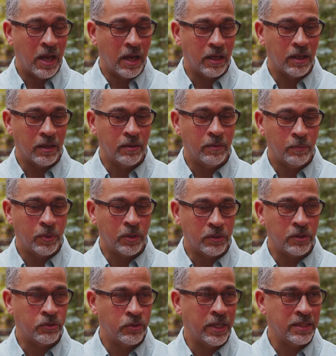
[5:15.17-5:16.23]
Uh, but
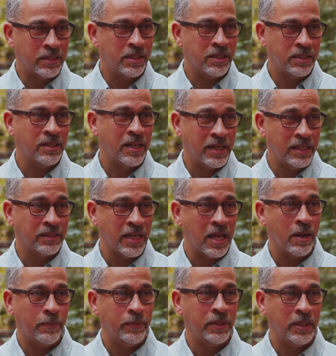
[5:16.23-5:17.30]
the transition that has
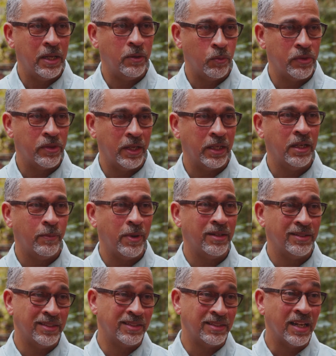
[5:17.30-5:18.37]
happened, and we're thinking
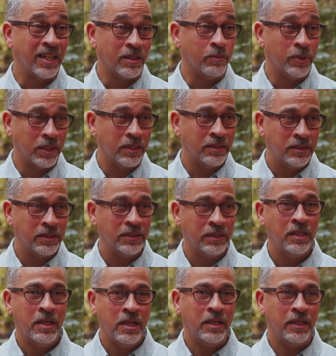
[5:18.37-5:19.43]
about sustainability,
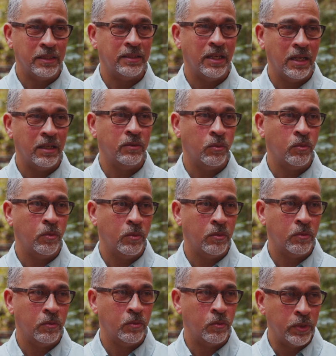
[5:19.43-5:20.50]
is that
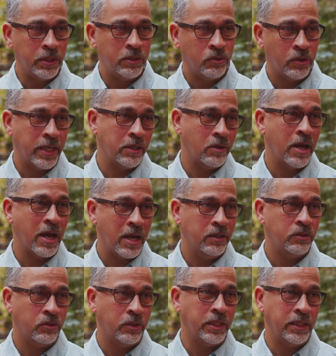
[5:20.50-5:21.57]
we trained, or
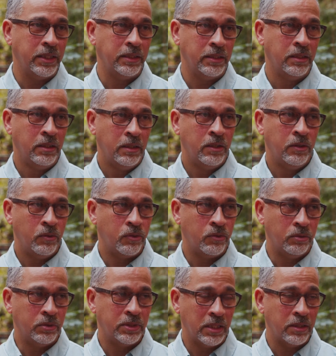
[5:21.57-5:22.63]
I trained,
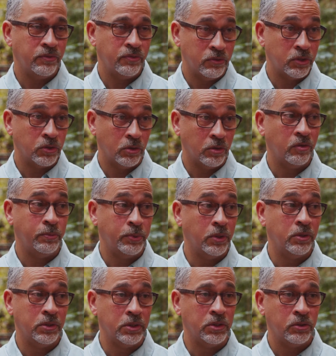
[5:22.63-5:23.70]
through Center for Restorative
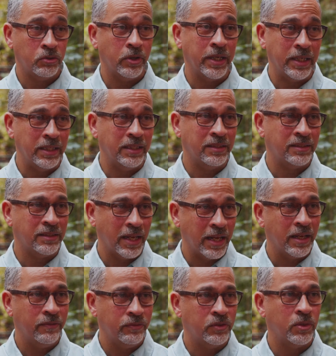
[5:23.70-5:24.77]
Approaches, trained
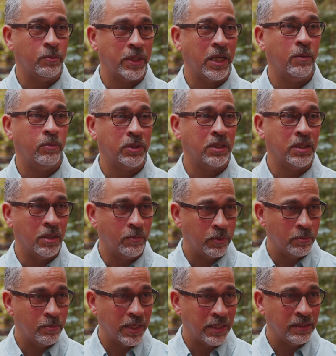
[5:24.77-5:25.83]
staff to be able to
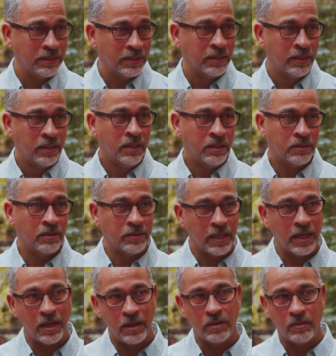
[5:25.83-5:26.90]
implement it. So
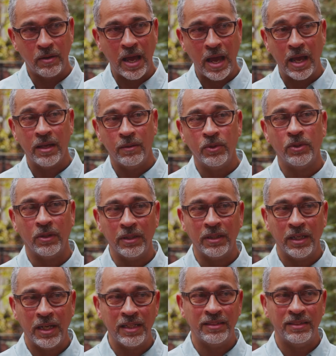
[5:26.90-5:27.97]
now I am
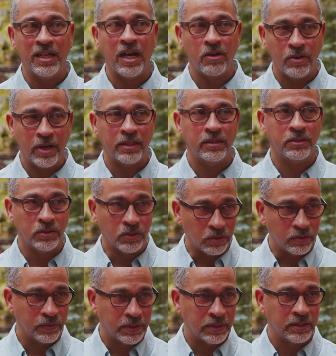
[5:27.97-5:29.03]
doing less direct
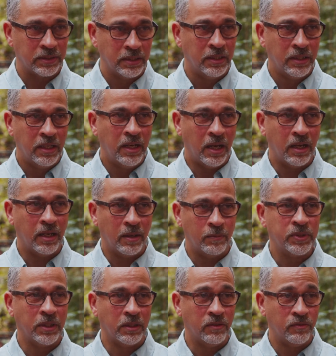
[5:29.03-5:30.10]
service I'm um,
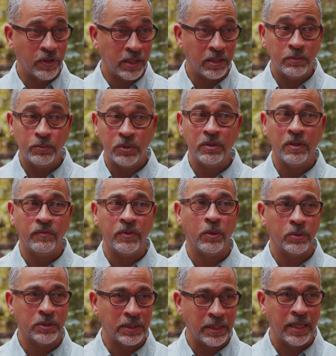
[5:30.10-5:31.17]
still available if
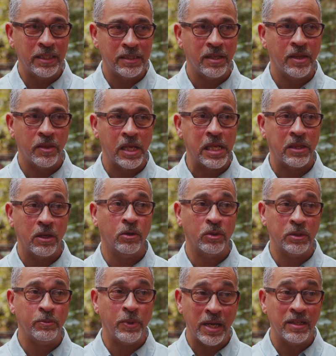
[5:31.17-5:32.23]
there was a case that they thought it
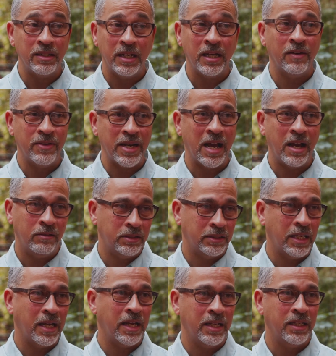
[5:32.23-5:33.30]
was better to have an
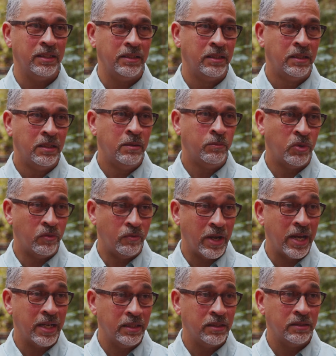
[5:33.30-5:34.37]
outside
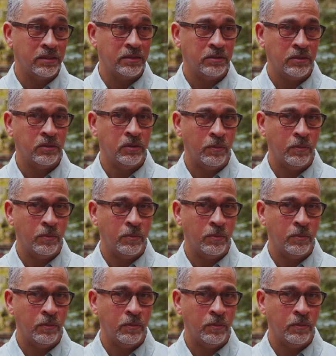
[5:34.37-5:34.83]
provider